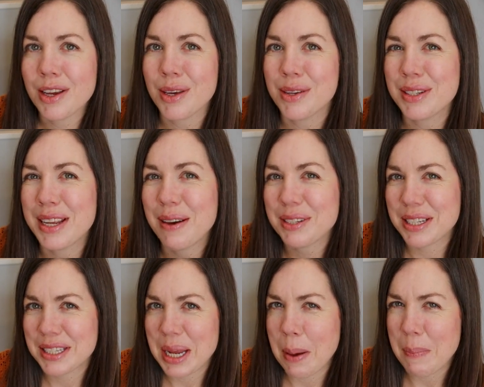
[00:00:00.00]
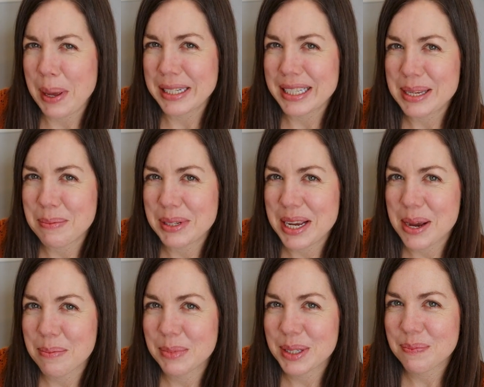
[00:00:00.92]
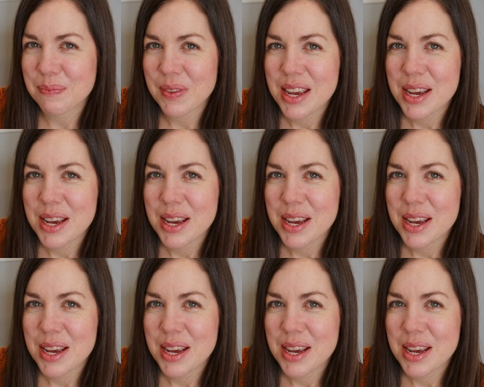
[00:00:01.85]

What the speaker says: You just have to step in sometimes.